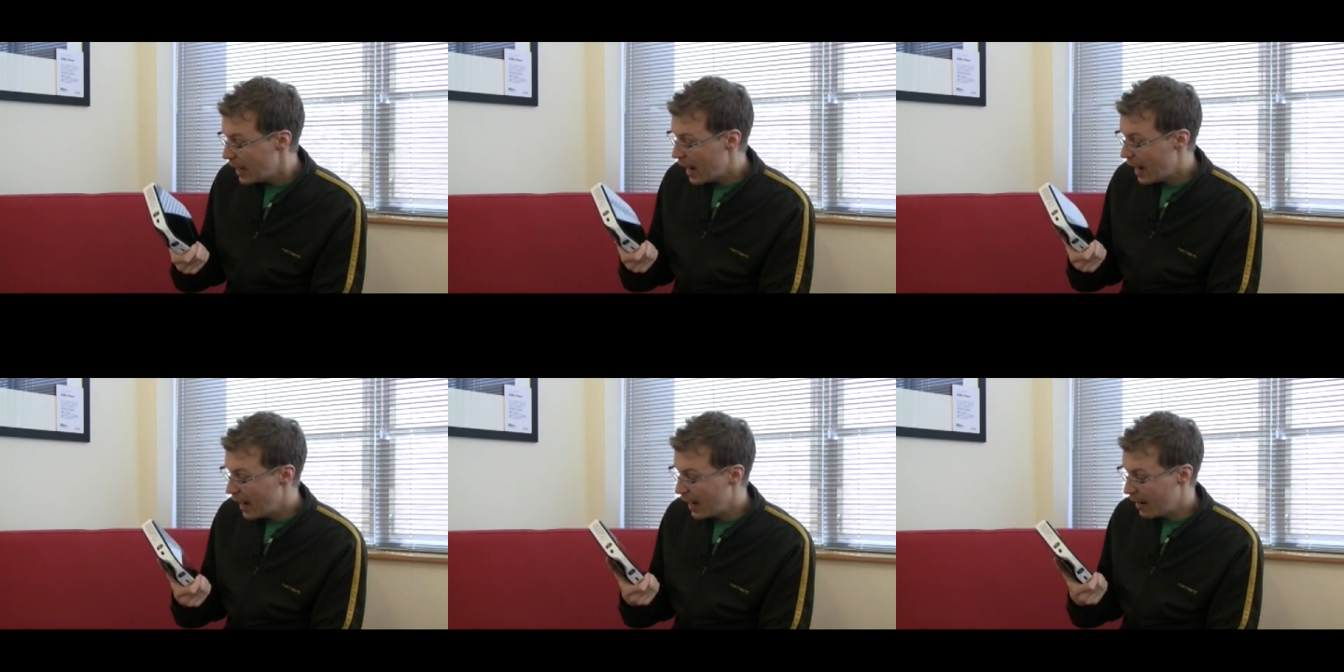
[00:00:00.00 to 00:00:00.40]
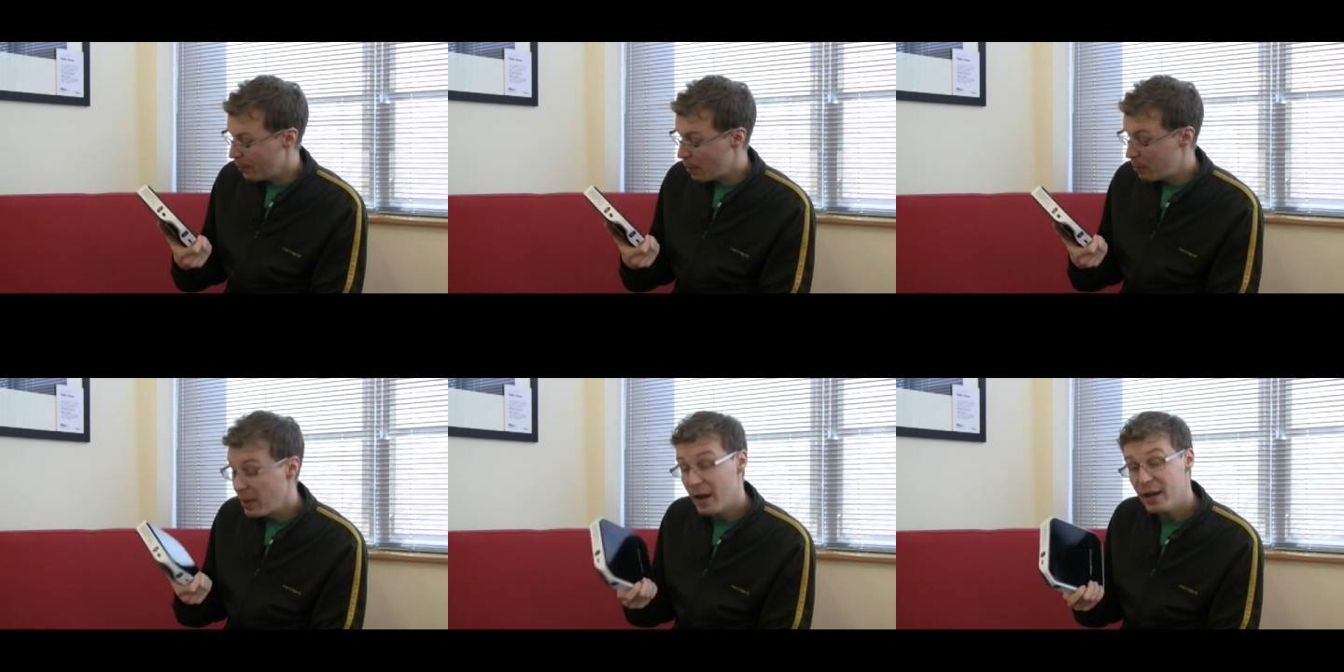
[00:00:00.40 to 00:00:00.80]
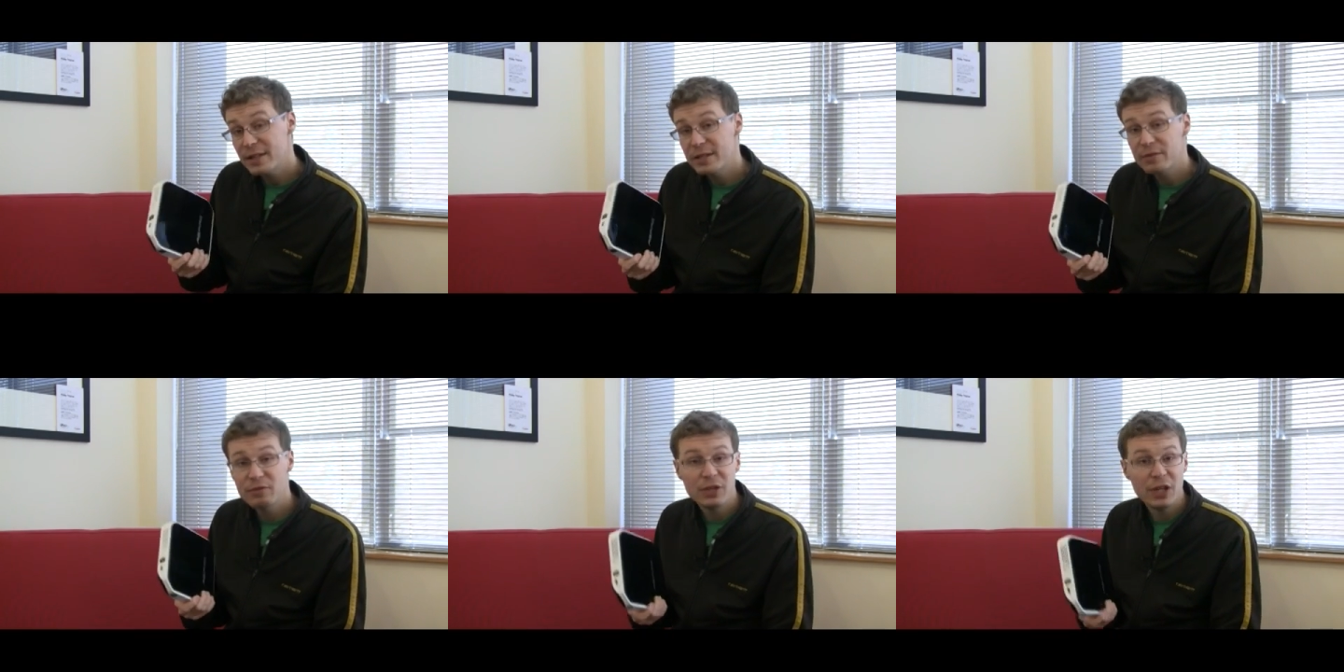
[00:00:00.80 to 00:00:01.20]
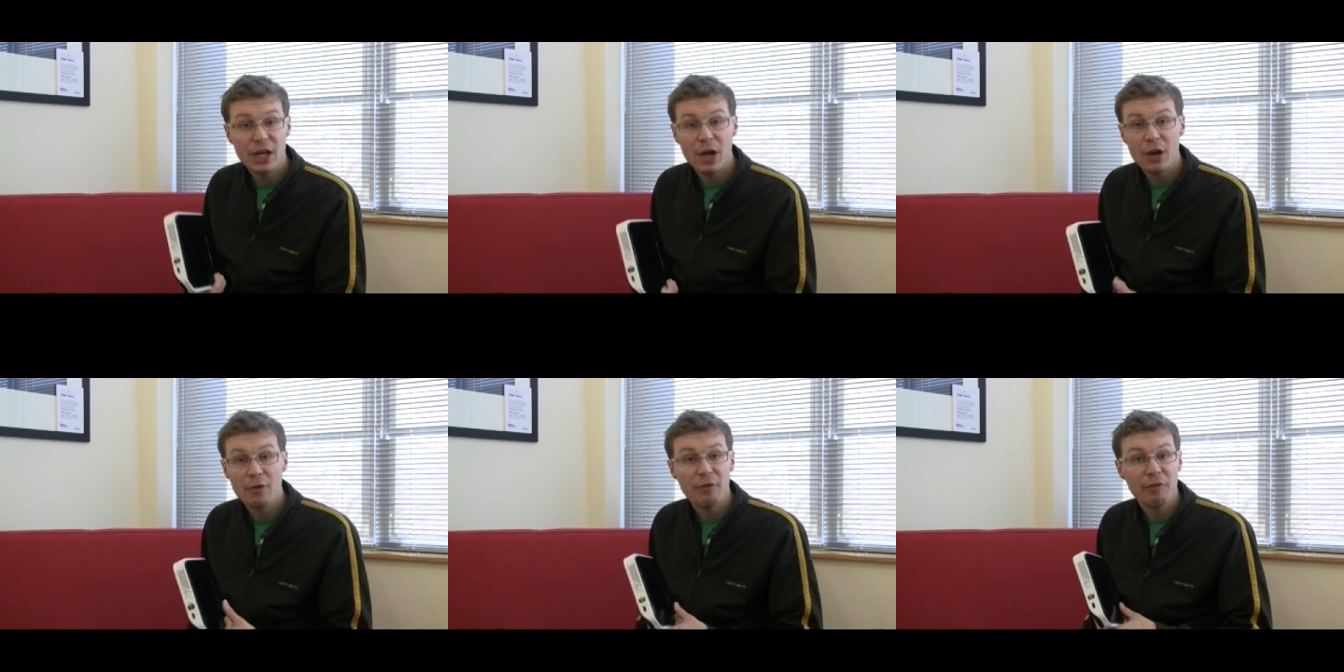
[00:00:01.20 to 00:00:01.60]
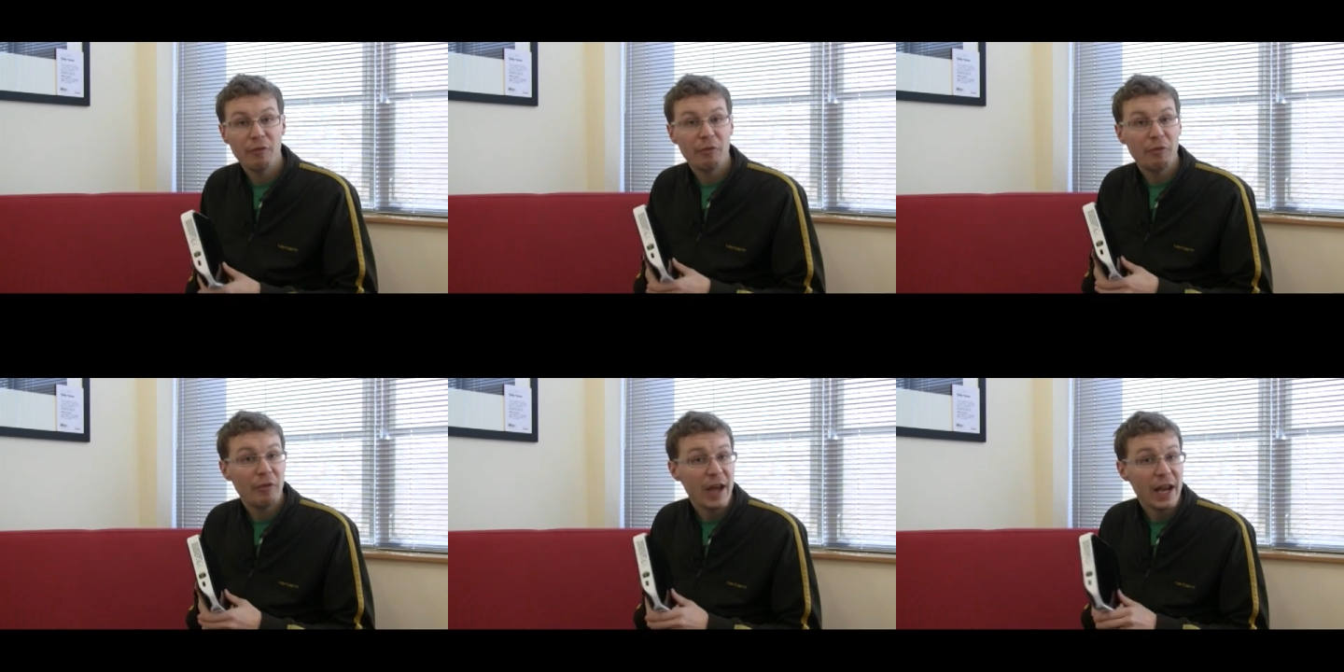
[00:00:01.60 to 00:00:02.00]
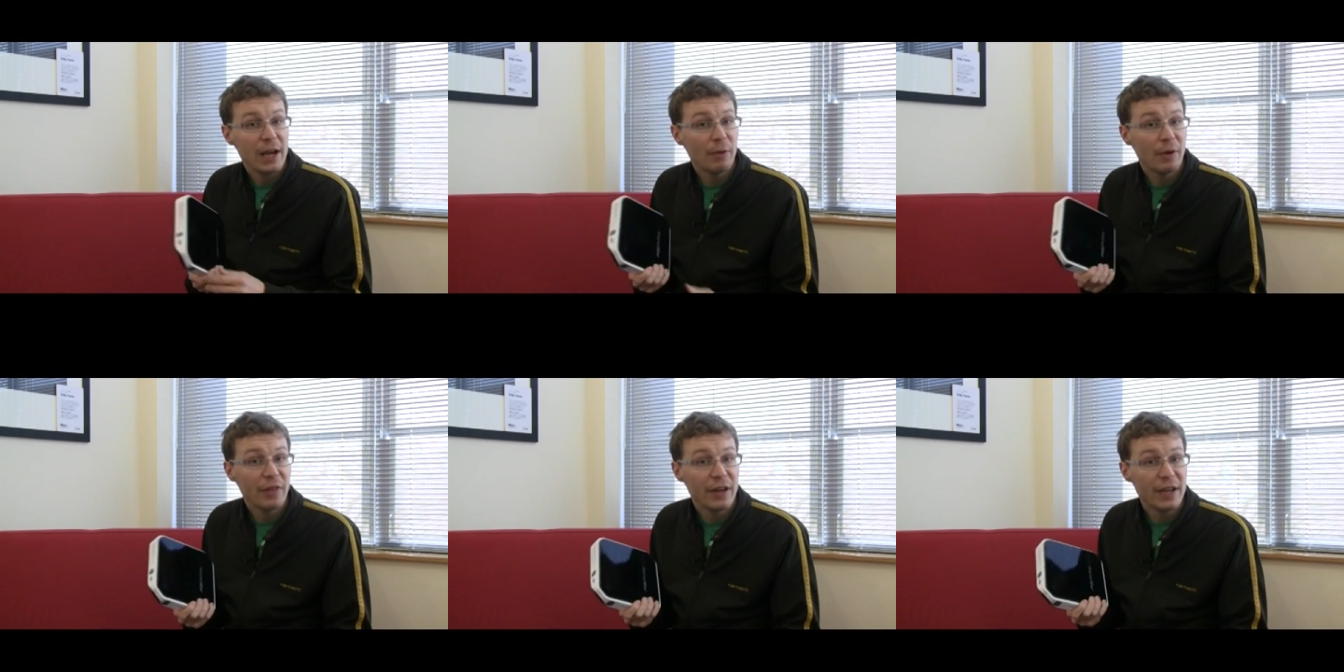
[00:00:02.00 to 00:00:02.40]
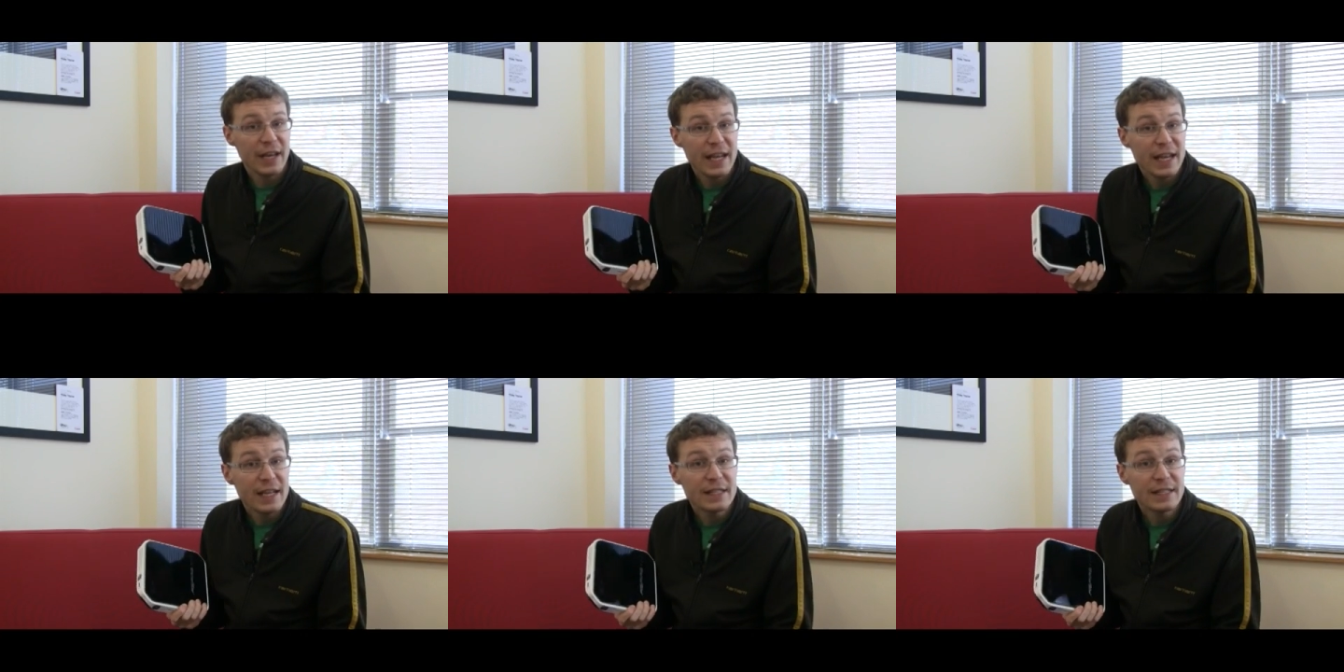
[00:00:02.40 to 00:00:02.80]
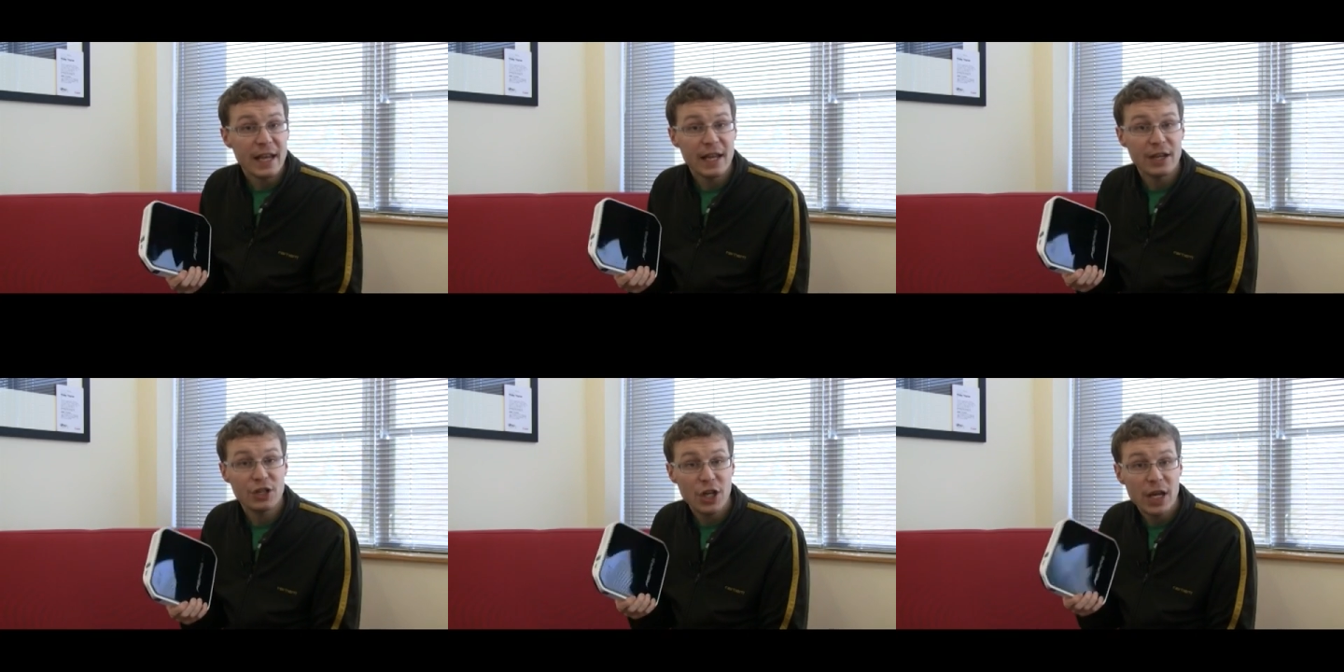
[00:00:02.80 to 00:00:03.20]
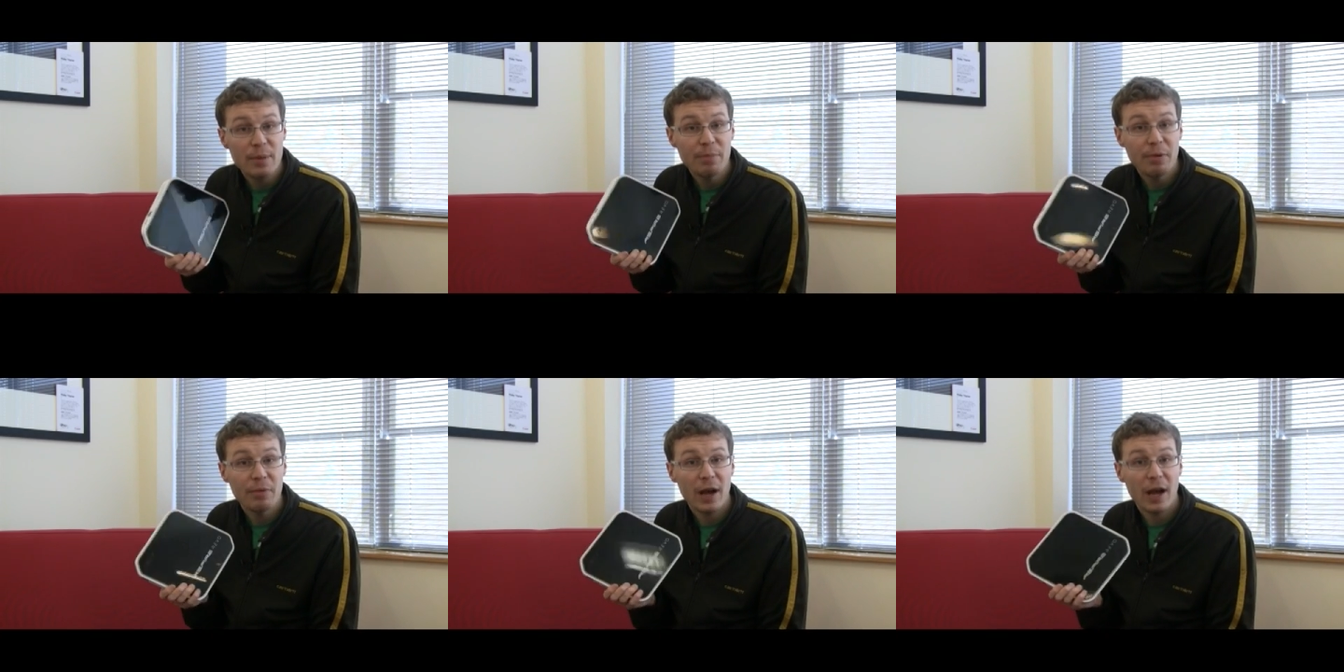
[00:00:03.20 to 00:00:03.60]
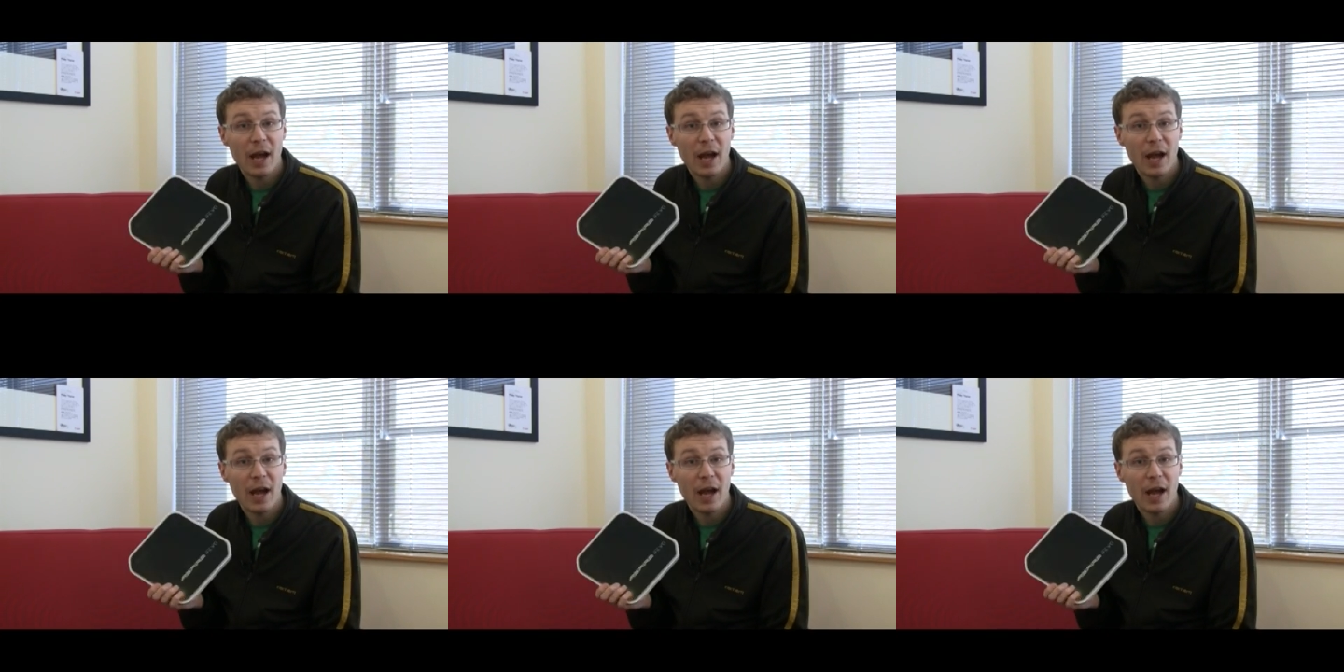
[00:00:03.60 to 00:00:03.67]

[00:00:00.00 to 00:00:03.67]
But you know, for anyone that needs a cheap